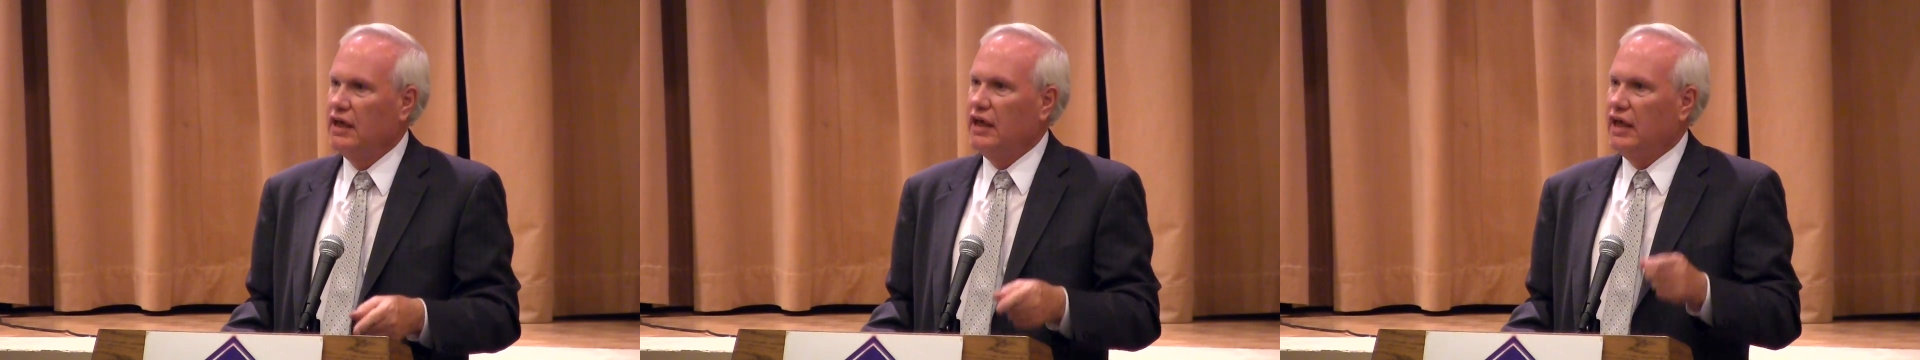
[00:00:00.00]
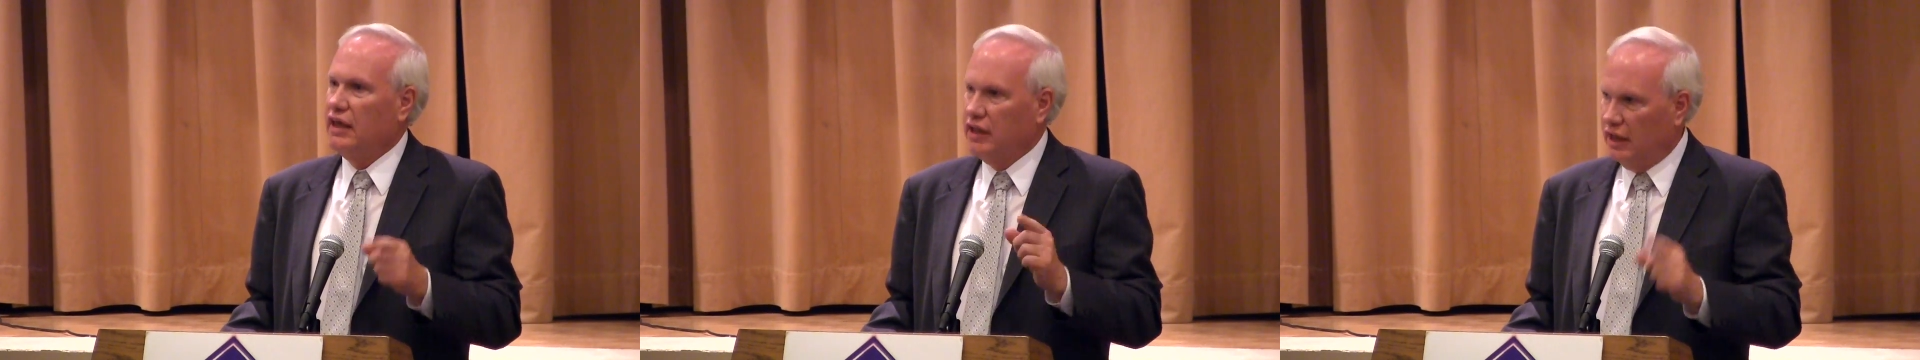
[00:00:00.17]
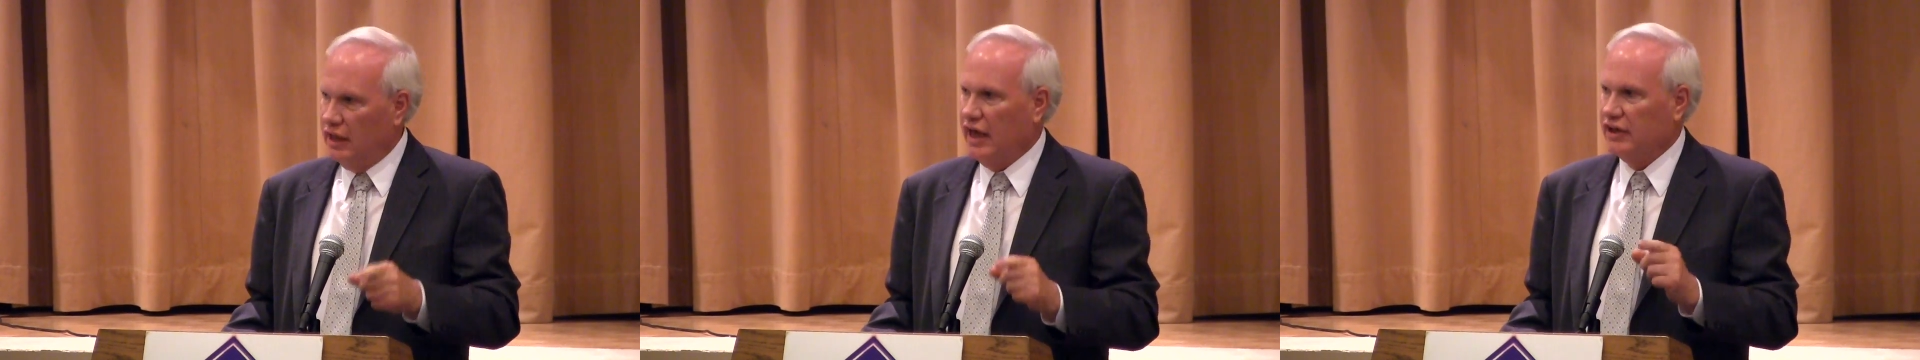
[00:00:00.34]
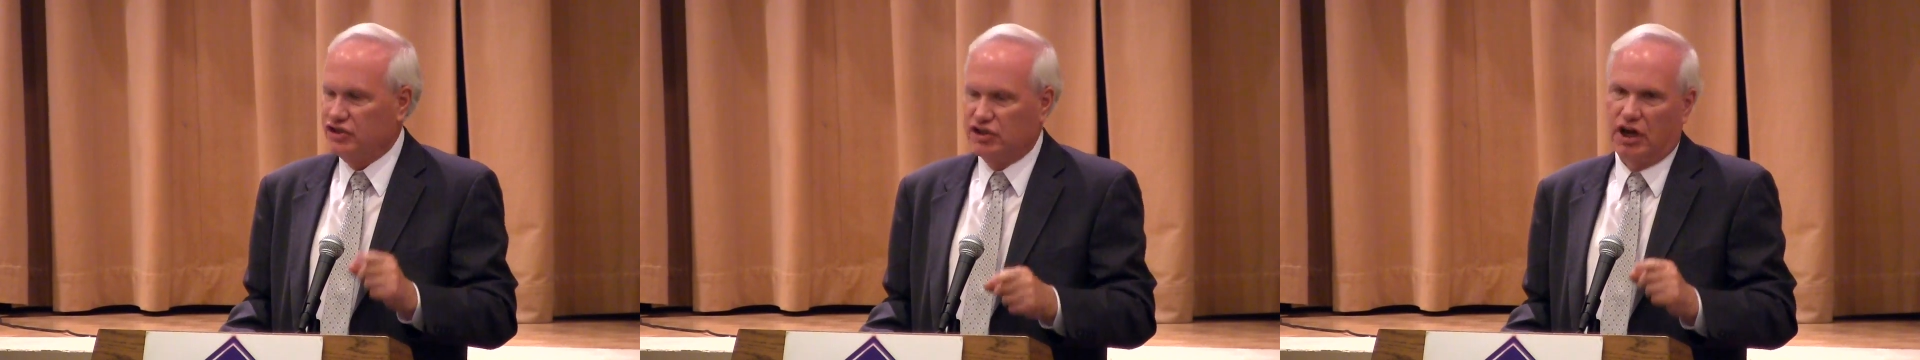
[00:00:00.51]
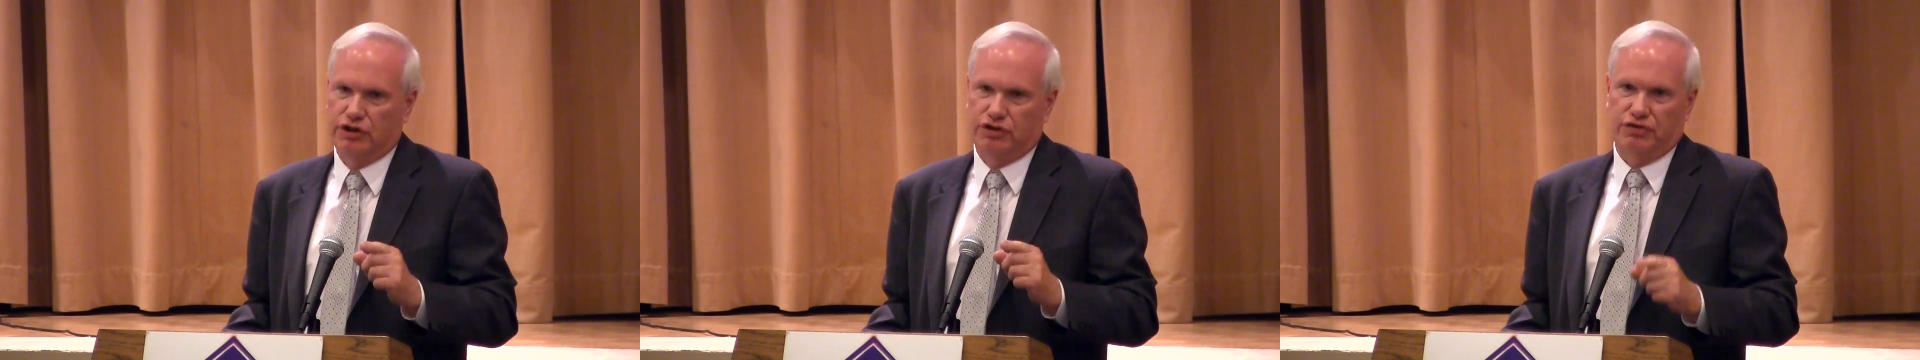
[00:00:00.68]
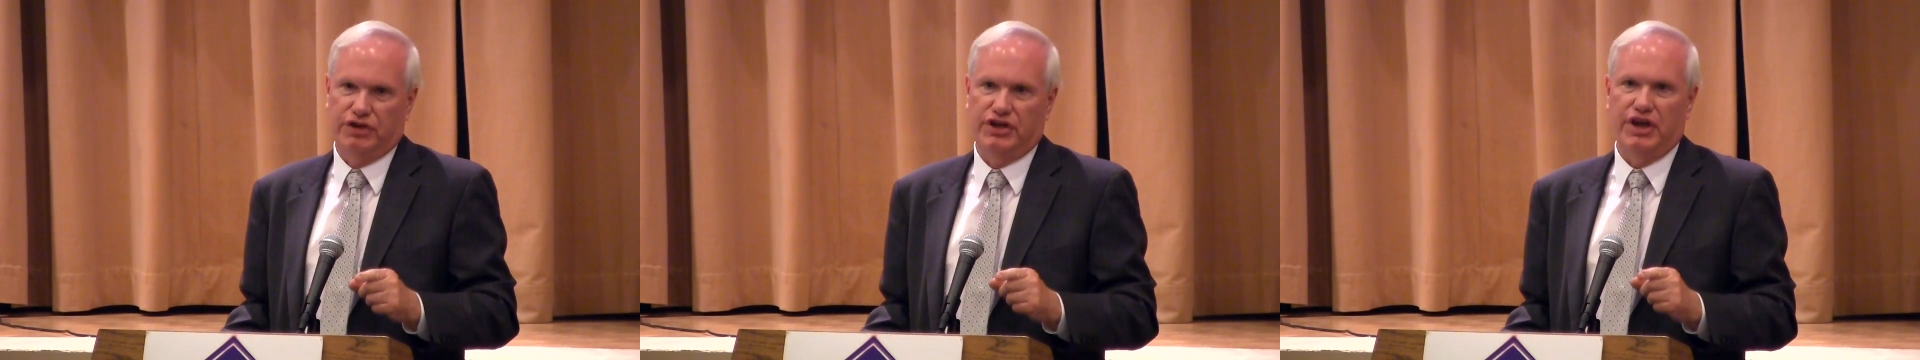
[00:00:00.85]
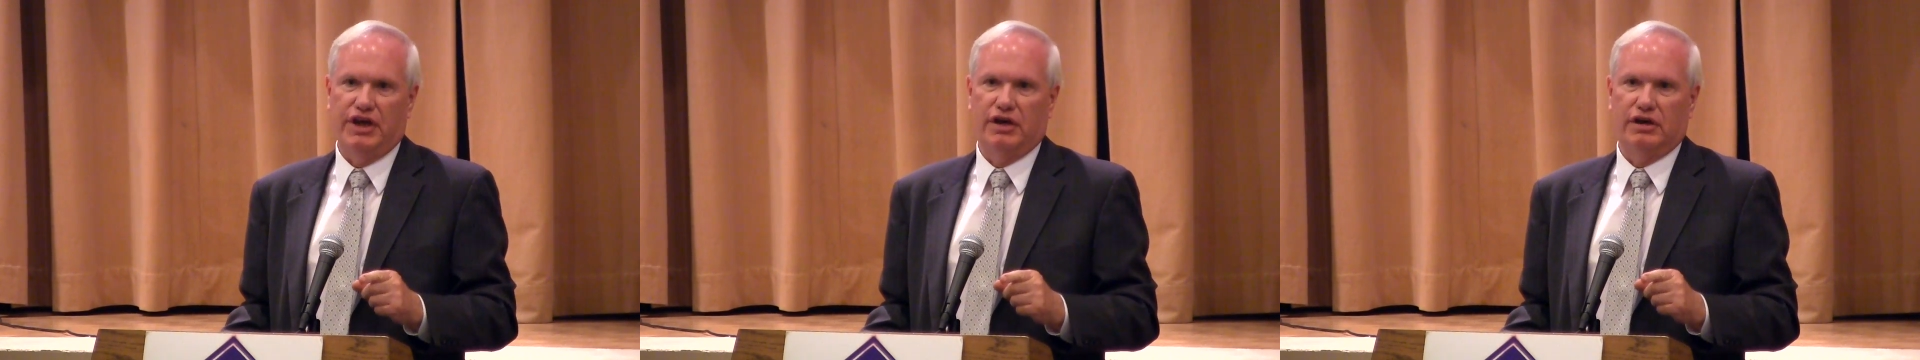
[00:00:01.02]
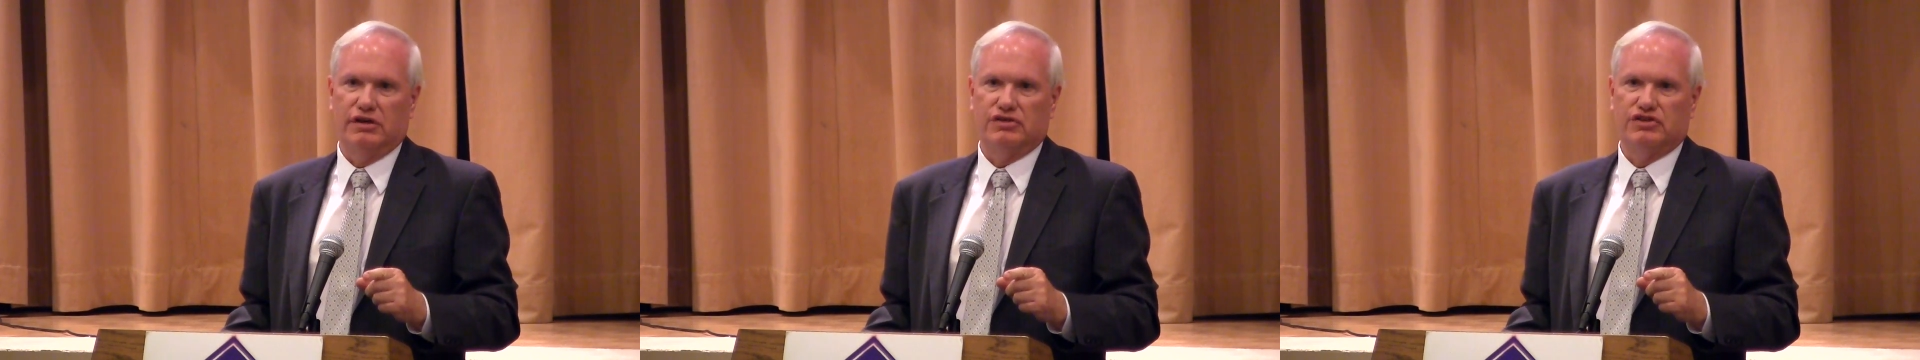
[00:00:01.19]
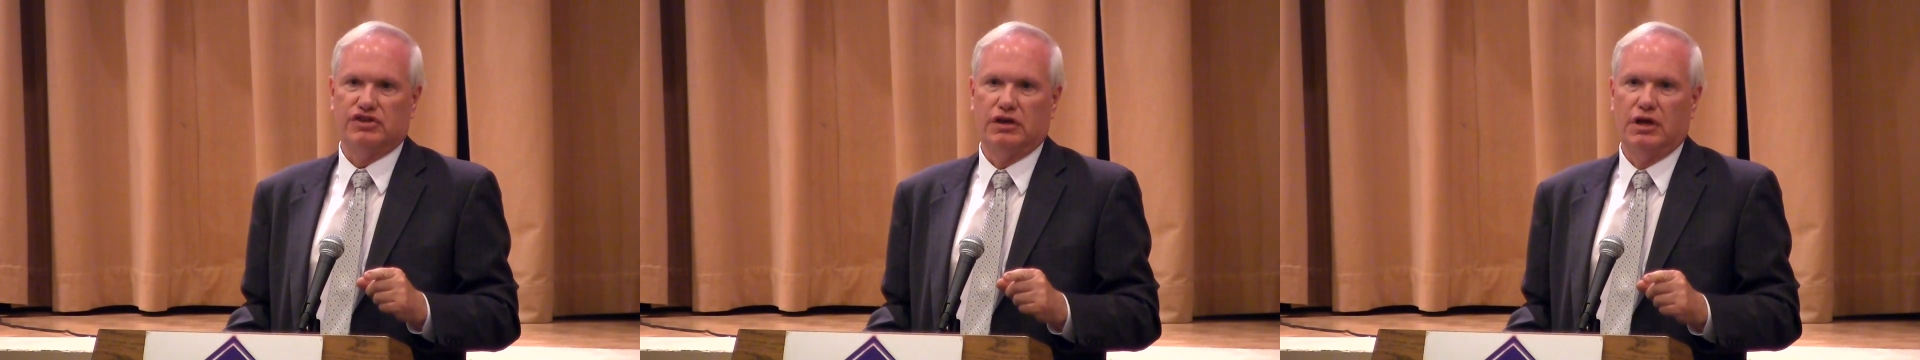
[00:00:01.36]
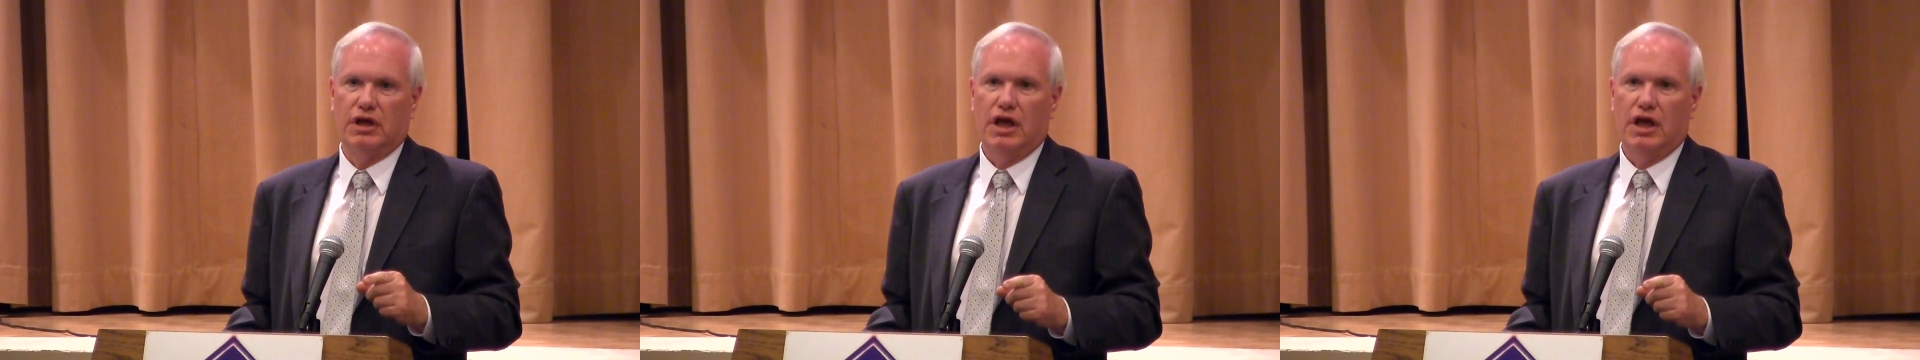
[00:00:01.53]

in the last 100 years.